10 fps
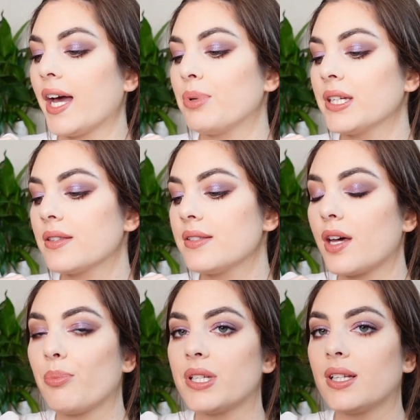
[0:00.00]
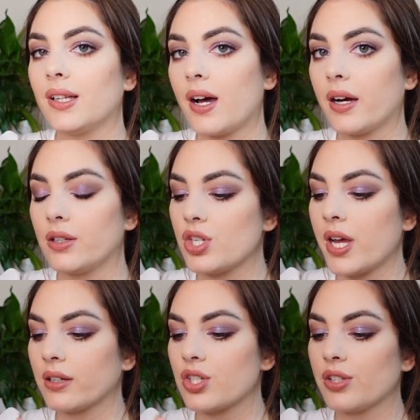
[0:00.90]
I picked this up in a large
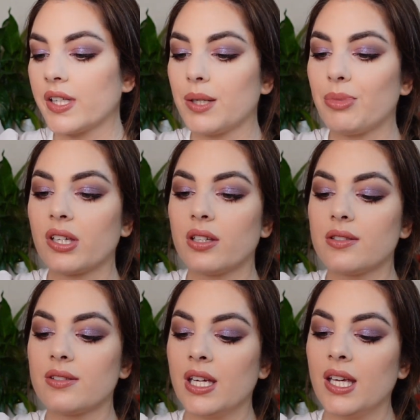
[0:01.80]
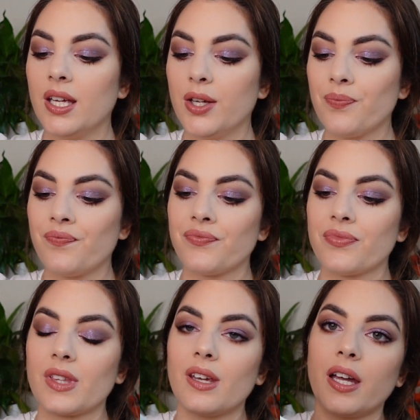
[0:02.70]
actually because
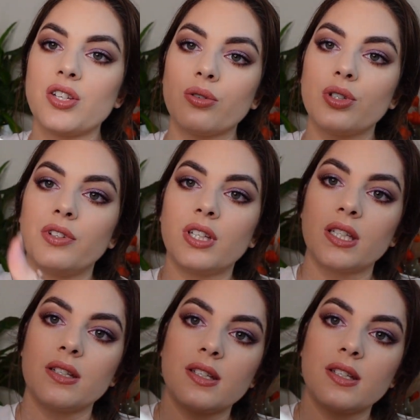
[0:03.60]
I don't know if you can